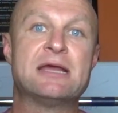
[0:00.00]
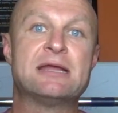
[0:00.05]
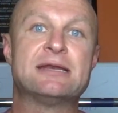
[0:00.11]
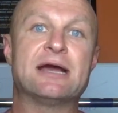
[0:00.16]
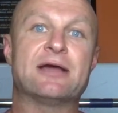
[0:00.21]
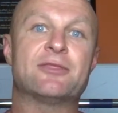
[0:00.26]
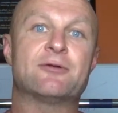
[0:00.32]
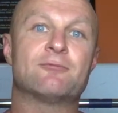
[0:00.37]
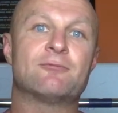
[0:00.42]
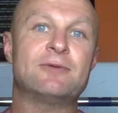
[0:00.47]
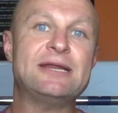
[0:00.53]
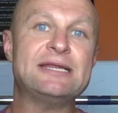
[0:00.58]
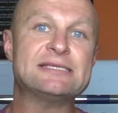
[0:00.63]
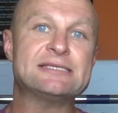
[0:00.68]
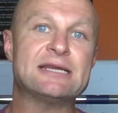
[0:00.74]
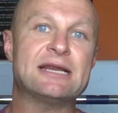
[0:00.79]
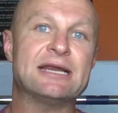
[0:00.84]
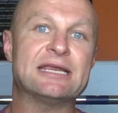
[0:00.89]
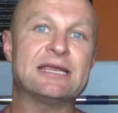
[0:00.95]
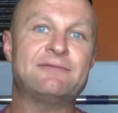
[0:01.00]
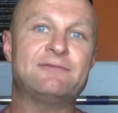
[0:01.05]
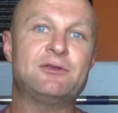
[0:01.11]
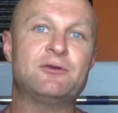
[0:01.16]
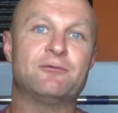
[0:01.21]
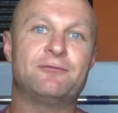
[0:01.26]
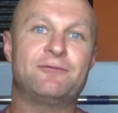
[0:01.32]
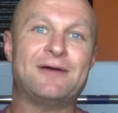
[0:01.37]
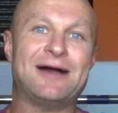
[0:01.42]
Now, the reason I give
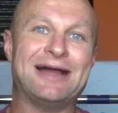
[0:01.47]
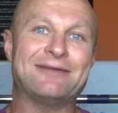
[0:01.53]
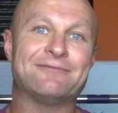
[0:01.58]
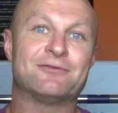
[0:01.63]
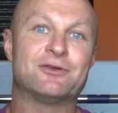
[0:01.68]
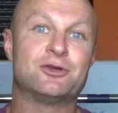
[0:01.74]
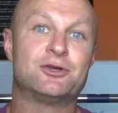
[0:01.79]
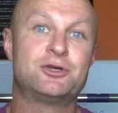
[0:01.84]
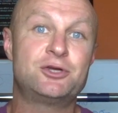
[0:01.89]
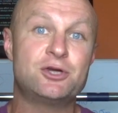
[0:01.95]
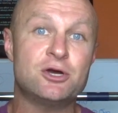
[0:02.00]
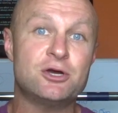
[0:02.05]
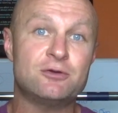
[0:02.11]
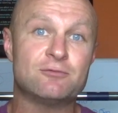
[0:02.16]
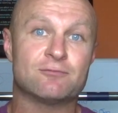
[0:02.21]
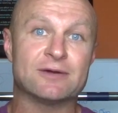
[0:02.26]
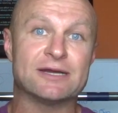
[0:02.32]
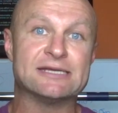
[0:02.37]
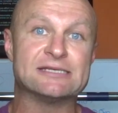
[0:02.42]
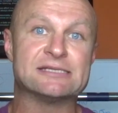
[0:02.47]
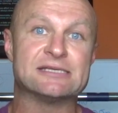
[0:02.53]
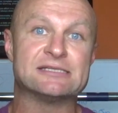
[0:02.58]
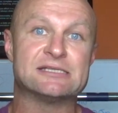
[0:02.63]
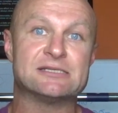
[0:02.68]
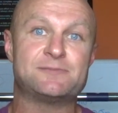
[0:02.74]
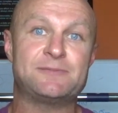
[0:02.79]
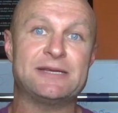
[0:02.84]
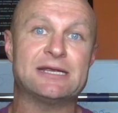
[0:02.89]
you 5 good
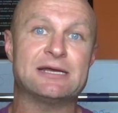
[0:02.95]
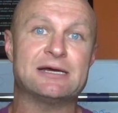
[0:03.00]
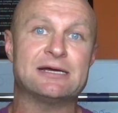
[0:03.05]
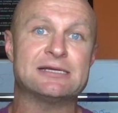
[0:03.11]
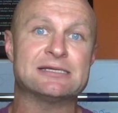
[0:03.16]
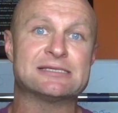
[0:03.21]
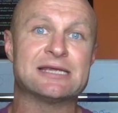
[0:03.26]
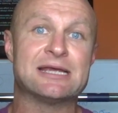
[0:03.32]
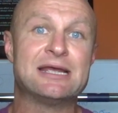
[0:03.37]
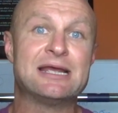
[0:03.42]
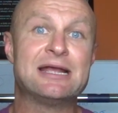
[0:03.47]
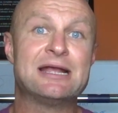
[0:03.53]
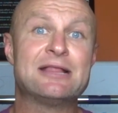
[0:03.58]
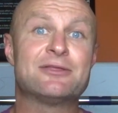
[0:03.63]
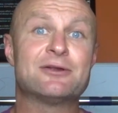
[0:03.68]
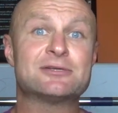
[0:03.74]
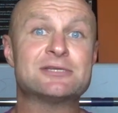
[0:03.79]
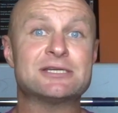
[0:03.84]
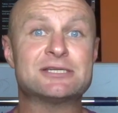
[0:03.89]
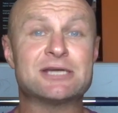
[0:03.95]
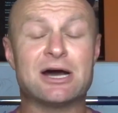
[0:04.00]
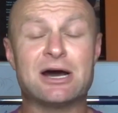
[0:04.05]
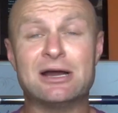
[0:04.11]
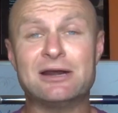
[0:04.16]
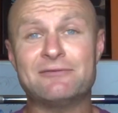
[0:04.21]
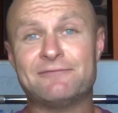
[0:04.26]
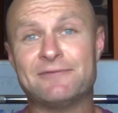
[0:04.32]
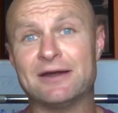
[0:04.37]
reasons is because there's a
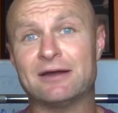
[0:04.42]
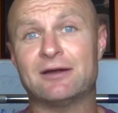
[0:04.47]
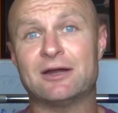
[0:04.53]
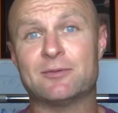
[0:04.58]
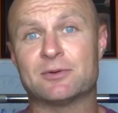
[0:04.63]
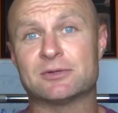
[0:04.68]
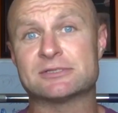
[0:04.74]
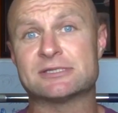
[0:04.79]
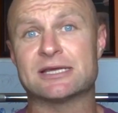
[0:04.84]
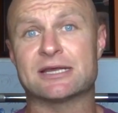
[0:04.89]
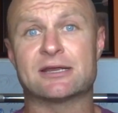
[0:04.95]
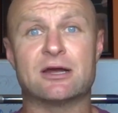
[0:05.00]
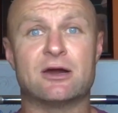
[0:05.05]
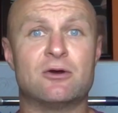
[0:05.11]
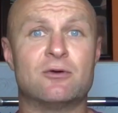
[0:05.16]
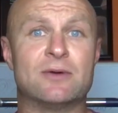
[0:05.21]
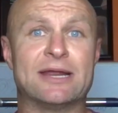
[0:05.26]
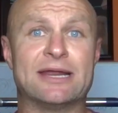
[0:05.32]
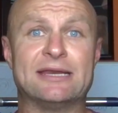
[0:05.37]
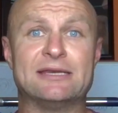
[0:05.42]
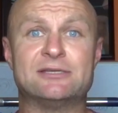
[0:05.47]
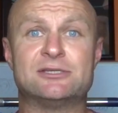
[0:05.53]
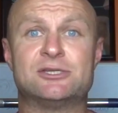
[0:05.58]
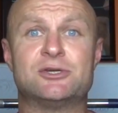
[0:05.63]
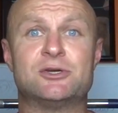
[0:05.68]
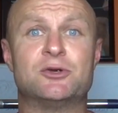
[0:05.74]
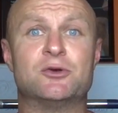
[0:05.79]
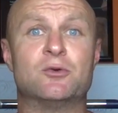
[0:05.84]
ton of variables that go
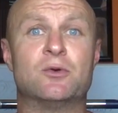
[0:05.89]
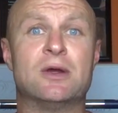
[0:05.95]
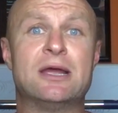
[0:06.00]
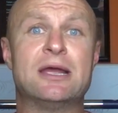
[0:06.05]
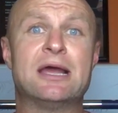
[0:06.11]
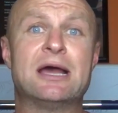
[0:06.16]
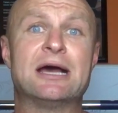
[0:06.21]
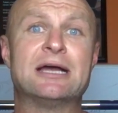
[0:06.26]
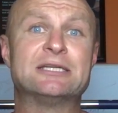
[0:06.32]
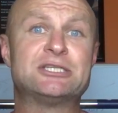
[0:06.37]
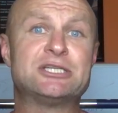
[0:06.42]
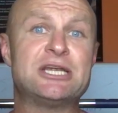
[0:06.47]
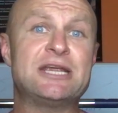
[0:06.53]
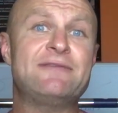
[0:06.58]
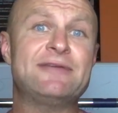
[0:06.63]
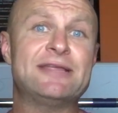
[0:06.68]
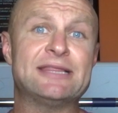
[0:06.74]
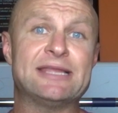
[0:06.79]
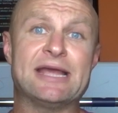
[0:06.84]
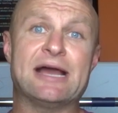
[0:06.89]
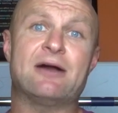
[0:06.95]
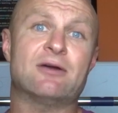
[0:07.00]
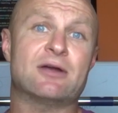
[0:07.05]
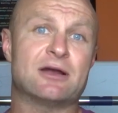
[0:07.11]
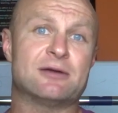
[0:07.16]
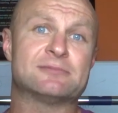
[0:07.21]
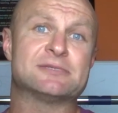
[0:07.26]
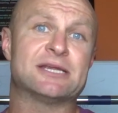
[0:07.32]
into achieving the
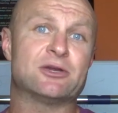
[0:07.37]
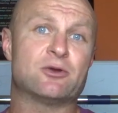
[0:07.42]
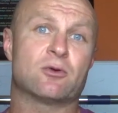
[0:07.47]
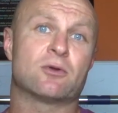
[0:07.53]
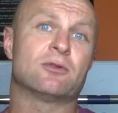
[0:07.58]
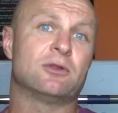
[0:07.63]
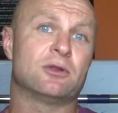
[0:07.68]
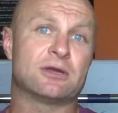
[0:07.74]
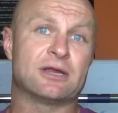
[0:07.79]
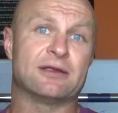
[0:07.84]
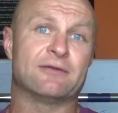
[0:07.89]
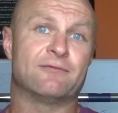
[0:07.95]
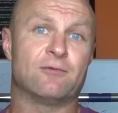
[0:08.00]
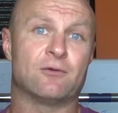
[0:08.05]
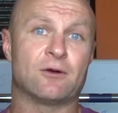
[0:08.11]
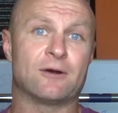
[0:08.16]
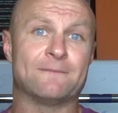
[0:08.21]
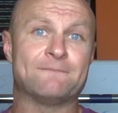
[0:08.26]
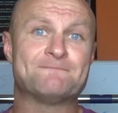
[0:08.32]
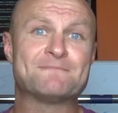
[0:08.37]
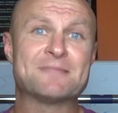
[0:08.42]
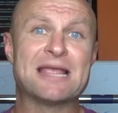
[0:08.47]
outcomes that you're looking for.